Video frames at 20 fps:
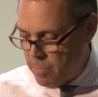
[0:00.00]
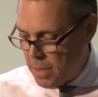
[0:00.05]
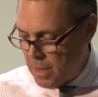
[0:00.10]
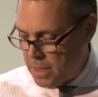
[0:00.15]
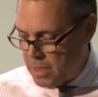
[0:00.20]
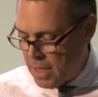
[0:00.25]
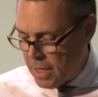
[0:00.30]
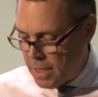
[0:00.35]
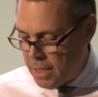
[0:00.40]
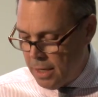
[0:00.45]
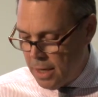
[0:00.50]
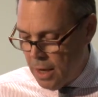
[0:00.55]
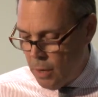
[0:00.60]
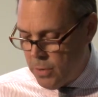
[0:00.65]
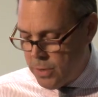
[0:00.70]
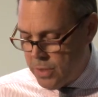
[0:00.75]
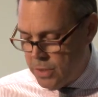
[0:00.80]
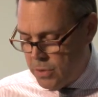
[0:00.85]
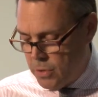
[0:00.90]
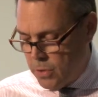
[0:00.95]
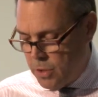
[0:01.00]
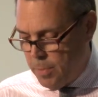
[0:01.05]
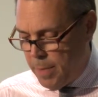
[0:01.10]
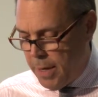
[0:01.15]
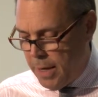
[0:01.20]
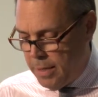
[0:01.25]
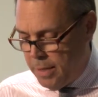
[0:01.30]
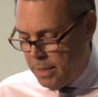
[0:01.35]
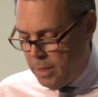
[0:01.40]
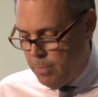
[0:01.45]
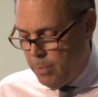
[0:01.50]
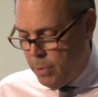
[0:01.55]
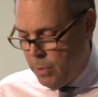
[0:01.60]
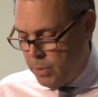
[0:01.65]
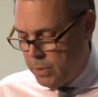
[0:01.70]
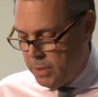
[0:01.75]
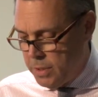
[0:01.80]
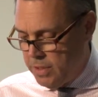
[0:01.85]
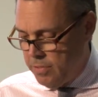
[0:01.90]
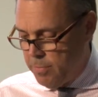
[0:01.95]
Secondly, I want to talk about the
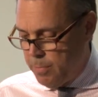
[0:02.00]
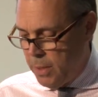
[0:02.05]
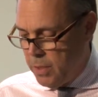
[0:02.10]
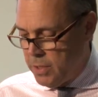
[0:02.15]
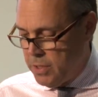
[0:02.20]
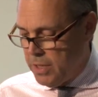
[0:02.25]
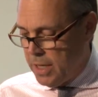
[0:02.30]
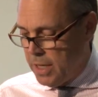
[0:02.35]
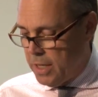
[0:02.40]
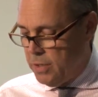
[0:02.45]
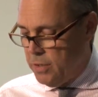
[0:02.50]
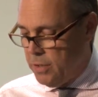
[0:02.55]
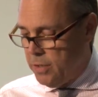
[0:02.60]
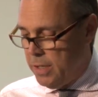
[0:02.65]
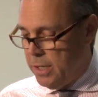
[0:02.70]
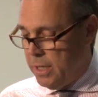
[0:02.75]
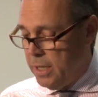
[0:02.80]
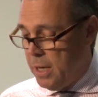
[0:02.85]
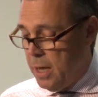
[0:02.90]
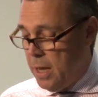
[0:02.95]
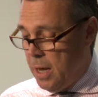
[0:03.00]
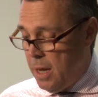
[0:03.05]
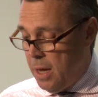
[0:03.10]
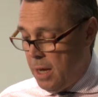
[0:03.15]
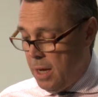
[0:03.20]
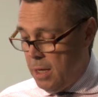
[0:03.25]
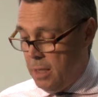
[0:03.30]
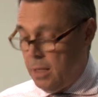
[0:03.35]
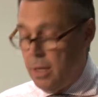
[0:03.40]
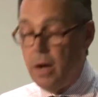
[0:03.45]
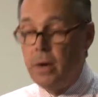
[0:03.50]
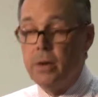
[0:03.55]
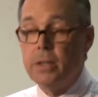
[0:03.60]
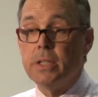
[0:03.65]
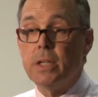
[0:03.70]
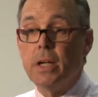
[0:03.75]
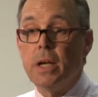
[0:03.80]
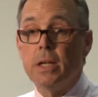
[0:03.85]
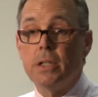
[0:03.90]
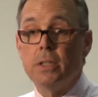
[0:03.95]
importance of post-secondary and higher
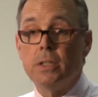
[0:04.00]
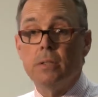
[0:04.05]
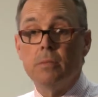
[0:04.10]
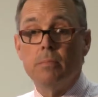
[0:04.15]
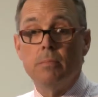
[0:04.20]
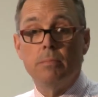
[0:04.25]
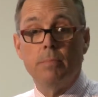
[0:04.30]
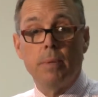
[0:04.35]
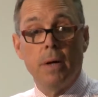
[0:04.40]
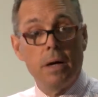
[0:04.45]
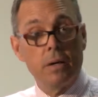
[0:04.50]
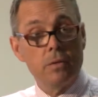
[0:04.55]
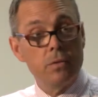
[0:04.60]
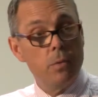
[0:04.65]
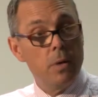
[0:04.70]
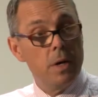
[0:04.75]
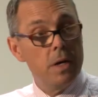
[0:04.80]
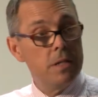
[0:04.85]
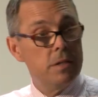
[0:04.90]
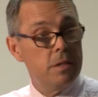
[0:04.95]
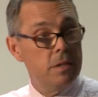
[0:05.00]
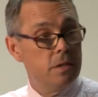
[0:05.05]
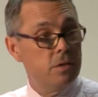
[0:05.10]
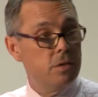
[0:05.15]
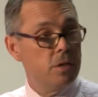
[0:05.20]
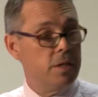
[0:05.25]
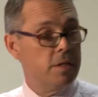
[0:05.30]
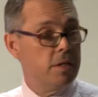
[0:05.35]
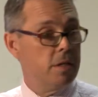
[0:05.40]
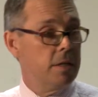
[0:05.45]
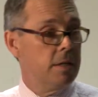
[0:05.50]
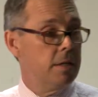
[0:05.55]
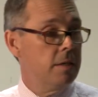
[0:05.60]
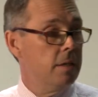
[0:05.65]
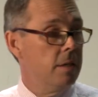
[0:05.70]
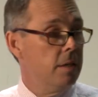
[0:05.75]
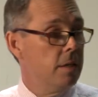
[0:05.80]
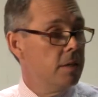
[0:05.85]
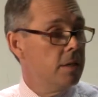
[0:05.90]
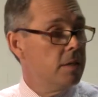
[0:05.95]
education pathways in addressing
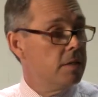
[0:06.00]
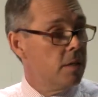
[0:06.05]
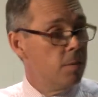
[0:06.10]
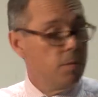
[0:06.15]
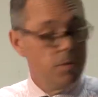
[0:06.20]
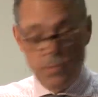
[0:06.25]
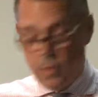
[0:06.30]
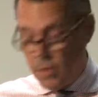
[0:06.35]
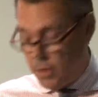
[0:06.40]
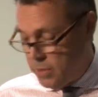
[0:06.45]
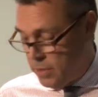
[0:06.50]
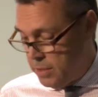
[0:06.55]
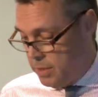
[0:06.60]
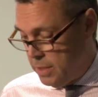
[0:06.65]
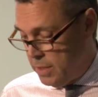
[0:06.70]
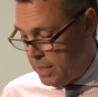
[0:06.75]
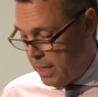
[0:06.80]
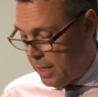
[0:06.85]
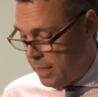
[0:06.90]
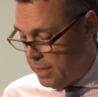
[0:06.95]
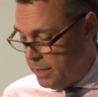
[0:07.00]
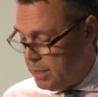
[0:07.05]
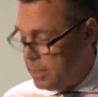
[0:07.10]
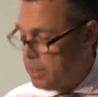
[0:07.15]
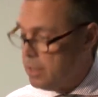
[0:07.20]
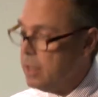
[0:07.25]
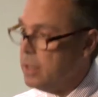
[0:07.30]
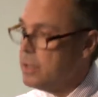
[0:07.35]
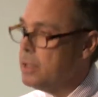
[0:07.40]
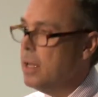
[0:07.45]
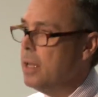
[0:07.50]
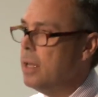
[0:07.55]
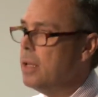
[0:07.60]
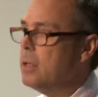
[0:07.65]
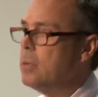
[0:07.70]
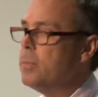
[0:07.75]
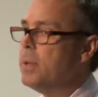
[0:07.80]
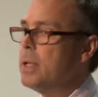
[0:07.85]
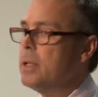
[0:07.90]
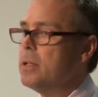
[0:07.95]
some of those challenges, and I'll say a
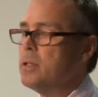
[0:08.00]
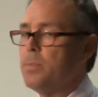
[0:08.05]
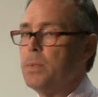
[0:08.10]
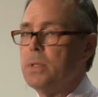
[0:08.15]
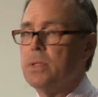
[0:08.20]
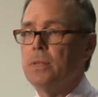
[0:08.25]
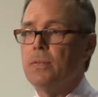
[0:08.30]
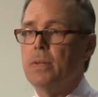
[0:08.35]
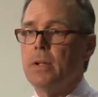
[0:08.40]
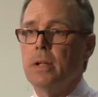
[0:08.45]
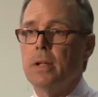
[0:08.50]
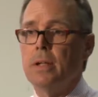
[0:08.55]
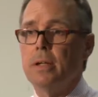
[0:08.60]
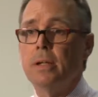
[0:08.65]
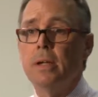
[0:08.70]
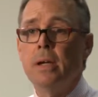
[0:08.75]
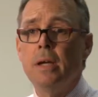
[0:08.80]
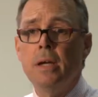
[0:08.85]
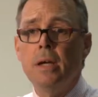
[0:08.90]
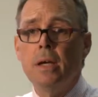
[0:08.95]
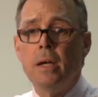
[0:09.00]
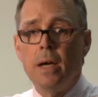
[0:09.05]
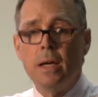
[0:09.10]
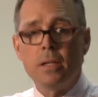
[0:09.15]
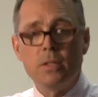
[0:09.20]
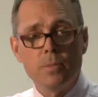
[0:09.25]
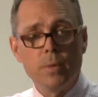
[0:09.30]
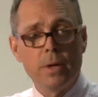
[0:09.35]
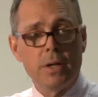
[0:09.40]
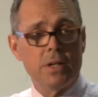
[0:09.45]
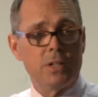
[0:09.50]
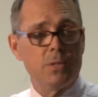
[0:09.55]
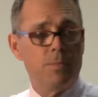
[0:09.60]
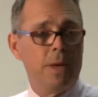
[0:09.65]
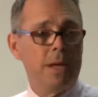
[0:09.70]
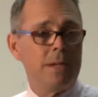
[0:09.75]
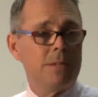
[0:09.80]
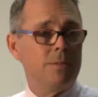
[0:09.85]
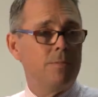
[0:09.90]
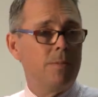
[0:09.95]
little bit specifically, as you might
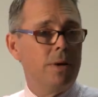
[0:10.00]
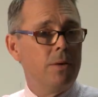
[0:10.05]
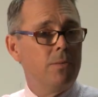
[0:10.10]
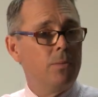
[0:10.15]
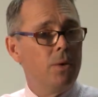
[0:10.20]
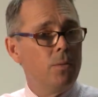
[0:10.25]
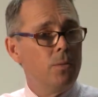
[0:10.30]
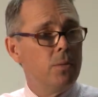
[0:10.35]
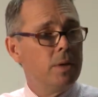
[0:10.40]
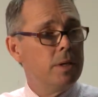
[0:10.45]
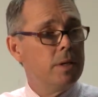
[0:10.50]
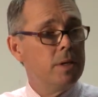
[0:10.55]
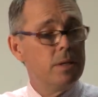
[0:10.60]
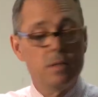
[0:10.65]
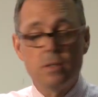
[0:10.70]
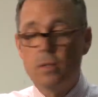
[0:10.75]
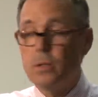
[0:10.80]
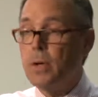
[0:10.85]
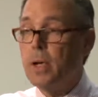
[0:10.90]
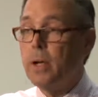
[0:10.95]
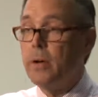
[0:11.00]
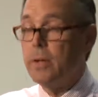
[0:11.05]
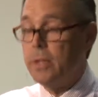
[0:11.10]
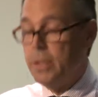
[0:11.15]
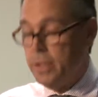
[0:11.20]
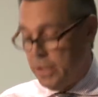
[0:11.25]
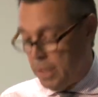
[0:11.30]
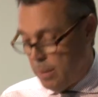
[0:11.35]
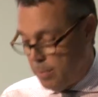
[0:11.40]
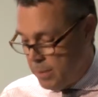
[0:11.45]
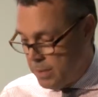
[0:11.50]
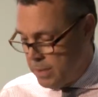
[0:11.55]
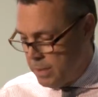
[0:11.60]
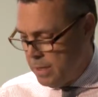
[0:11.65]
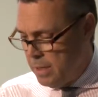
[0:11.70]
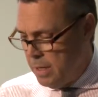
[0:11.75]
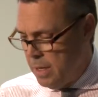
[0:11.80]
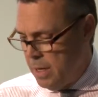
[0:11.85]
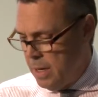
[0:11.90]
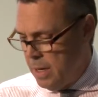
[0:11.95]
expect, about what we do here in Shepparton.